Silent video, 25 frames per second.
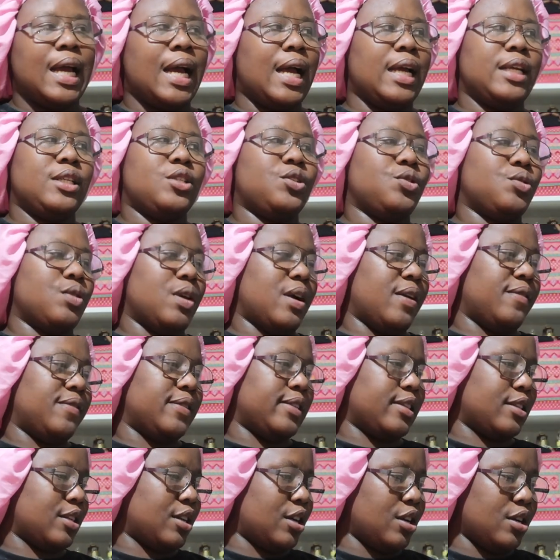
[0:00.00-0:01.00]
I do have
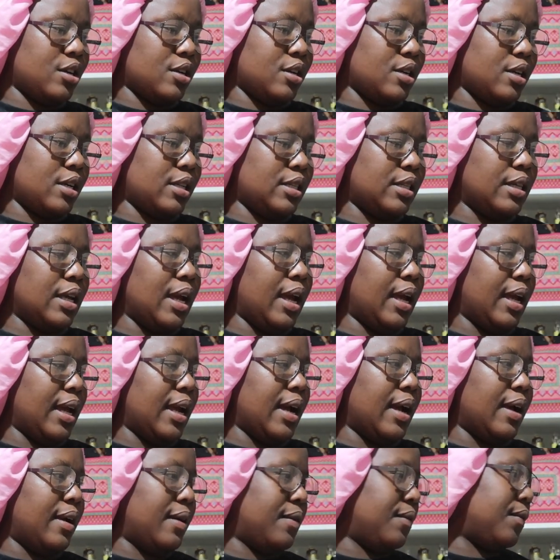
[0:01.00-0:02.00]
skirt, I
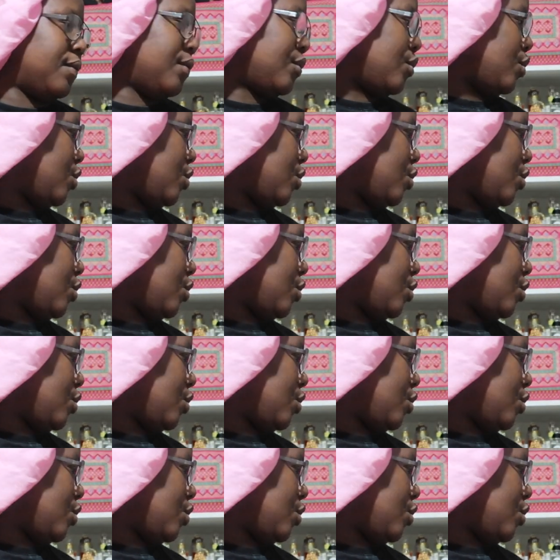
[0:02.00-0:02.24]
have